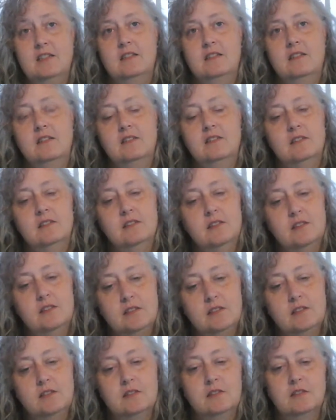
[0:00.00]

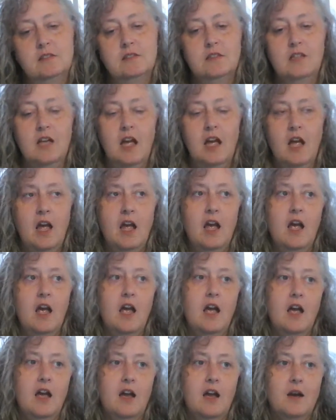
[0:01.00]

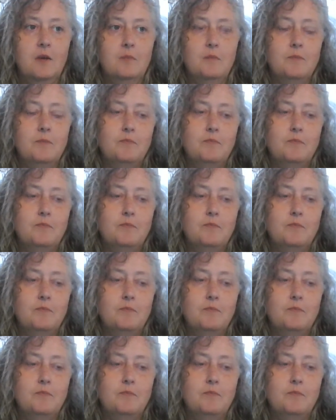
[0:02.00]
No one is speaking in this clip.